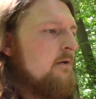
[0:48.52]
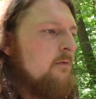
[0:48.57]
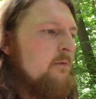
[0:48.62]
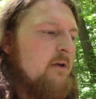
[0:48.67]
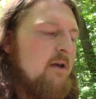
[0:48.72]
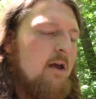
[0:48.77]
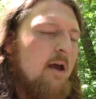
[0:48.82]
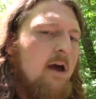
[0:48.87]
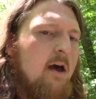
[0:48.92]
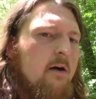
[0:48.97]

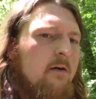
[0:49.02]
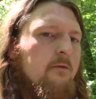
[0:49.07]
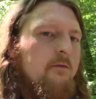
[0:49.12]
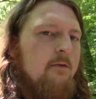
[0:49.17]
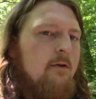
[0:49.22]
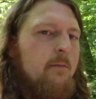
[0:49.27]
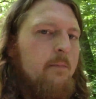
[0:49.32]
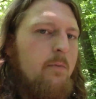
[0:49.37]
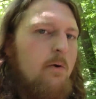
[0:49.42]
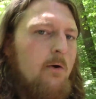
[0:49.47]
we have
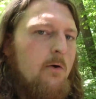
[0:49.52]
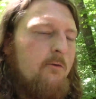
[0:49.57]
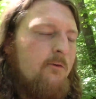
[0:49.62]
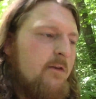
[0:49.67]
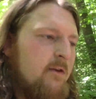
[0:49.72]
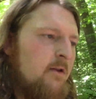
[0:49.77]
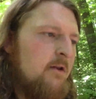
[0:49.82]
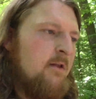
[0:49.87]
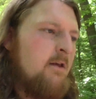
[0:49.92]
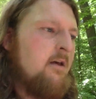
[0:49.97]
a
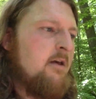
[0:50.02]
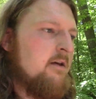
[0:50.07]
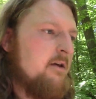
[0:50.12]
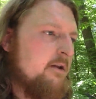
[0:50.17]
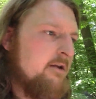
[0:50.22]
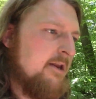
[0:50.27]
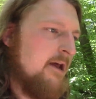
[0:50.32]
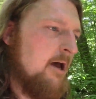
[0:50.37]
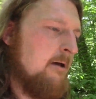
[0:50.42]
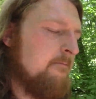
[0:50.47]
person
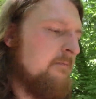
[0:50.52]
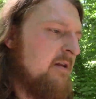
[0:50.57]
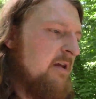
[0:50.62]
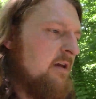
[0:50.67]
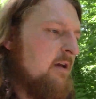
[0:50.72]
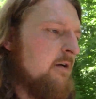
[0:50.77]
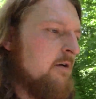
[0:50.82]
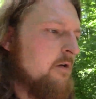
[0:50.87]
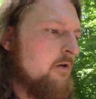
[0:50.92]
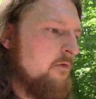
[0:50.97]

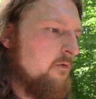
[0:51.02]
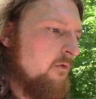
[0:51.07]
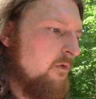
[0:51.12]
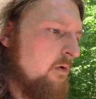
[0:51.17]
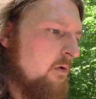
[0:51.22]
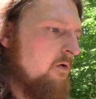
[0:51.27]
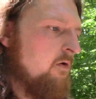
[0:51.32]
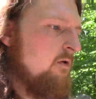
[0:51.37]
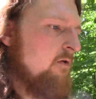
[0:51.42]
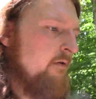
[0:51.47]
adopting a
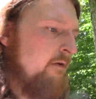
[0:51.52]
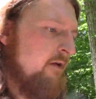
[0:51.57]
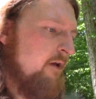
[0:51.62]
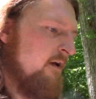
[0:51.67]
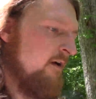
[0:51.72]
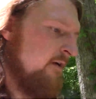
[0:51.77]
role